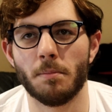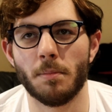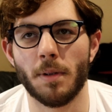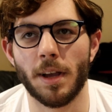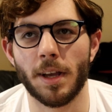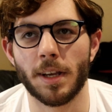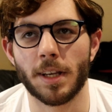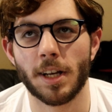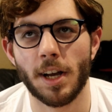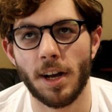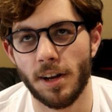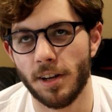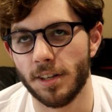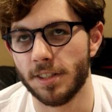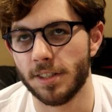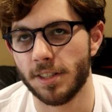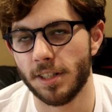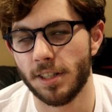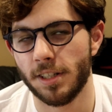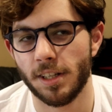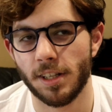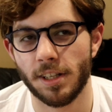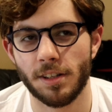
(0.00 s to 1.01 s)
my
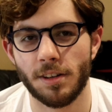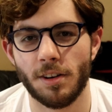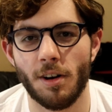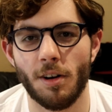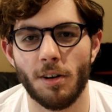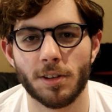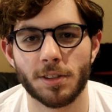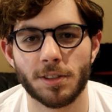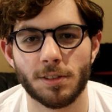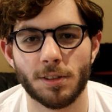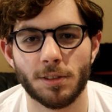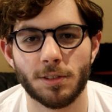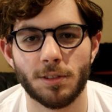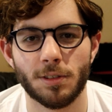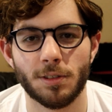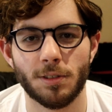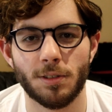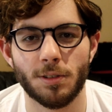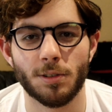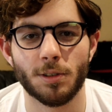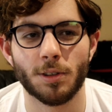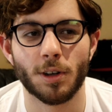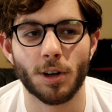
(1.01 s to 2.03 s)
cousin in also to
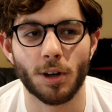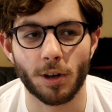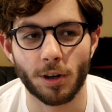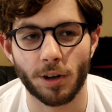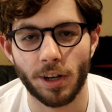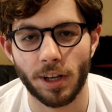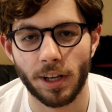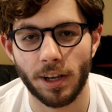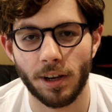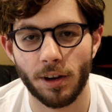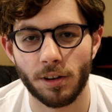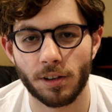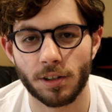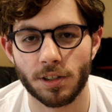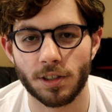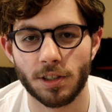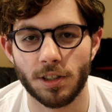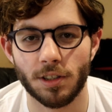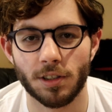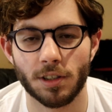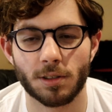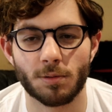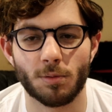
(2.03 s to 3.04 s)
do her hair, because
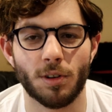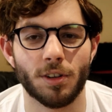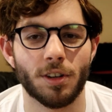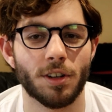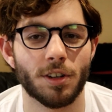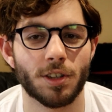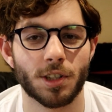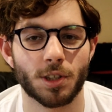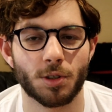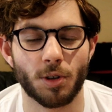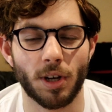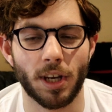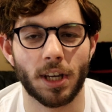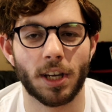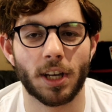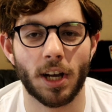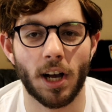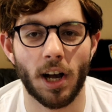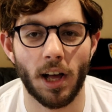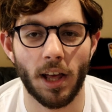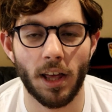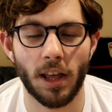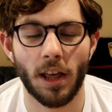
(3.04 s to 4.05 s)
she just wanted a straight
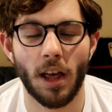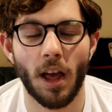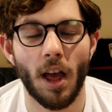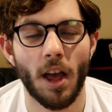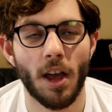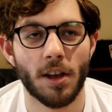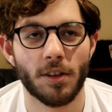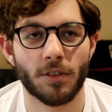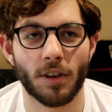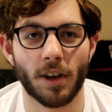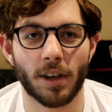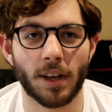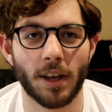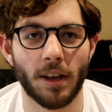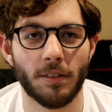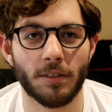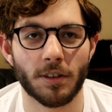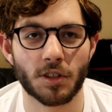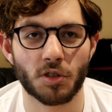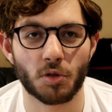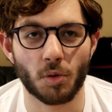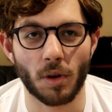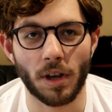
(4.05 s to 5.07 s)
cut. So I
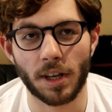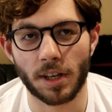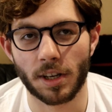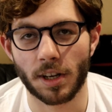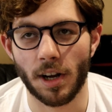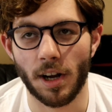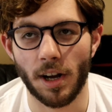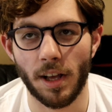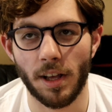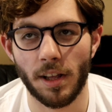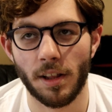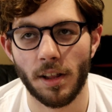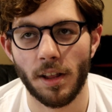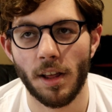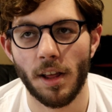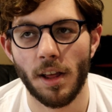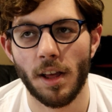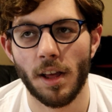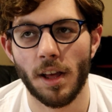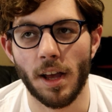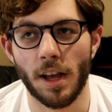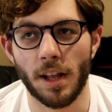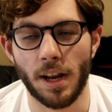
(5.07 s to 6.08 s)
gave a straight cut,
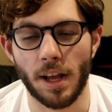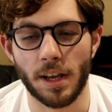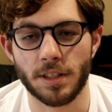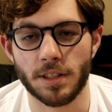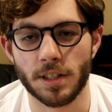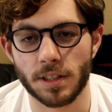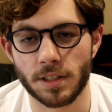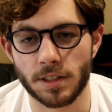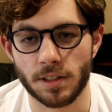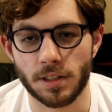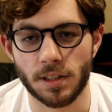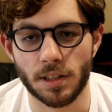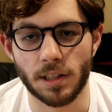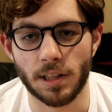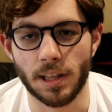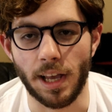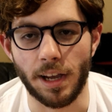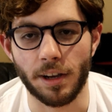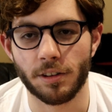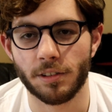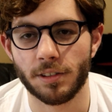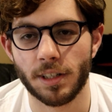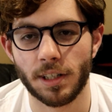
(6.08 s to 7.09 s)
and I just
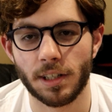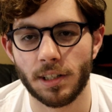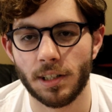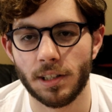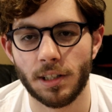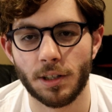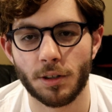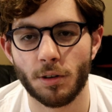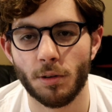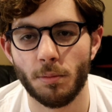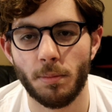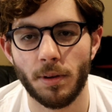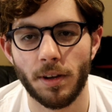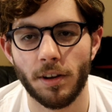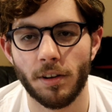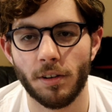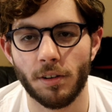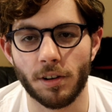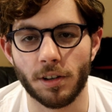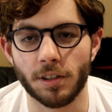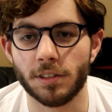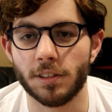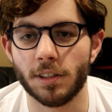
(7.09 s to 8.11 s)
layered it a little bit
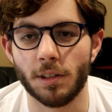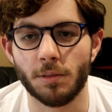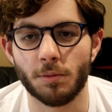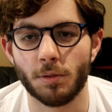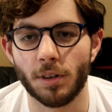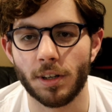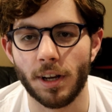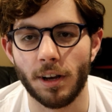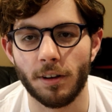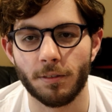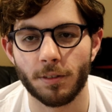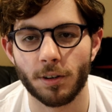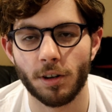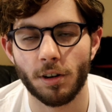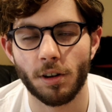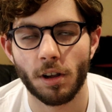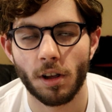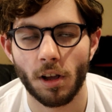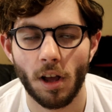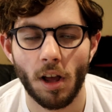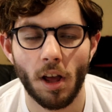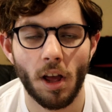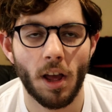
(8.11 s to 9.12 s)
or done
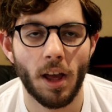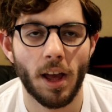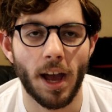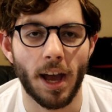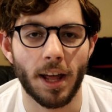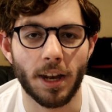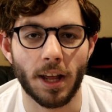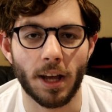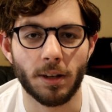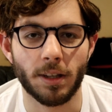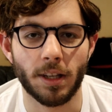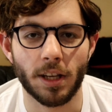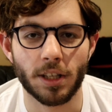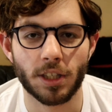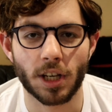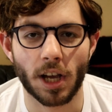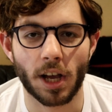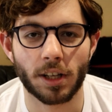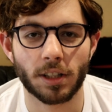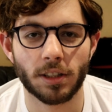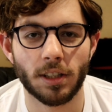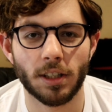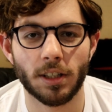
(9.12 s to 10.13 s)
whatever. And then they
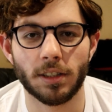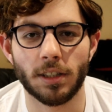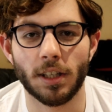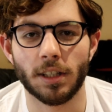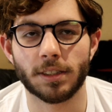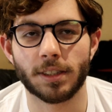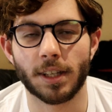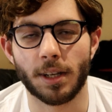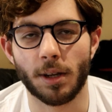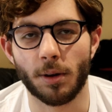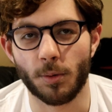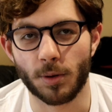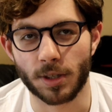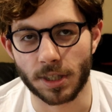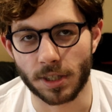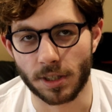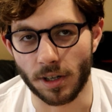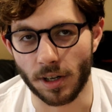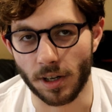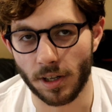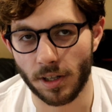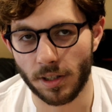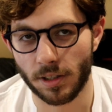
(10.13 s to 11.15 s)
checked it. They said it was
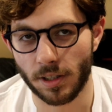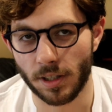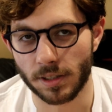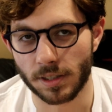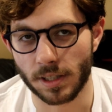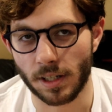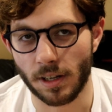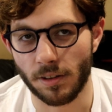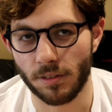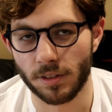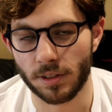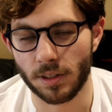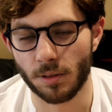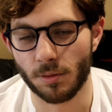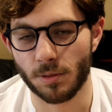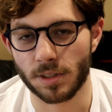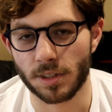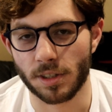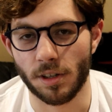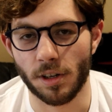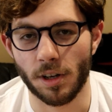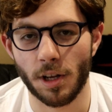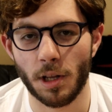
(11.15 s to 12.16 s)
good. They said everything
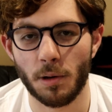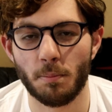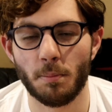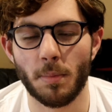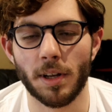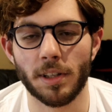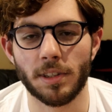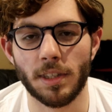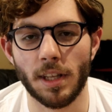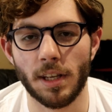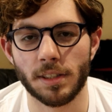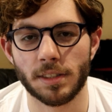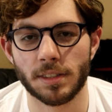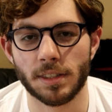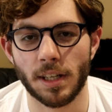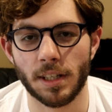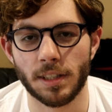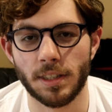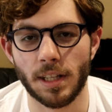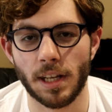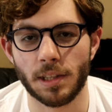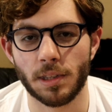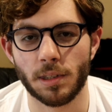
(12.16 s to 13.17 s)
was good, but they
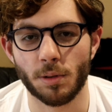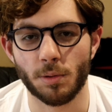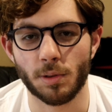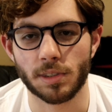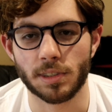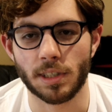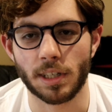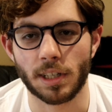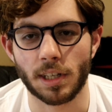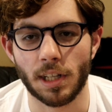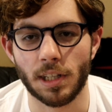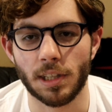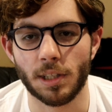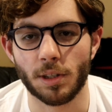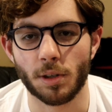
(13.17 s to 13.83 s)
said that there was like a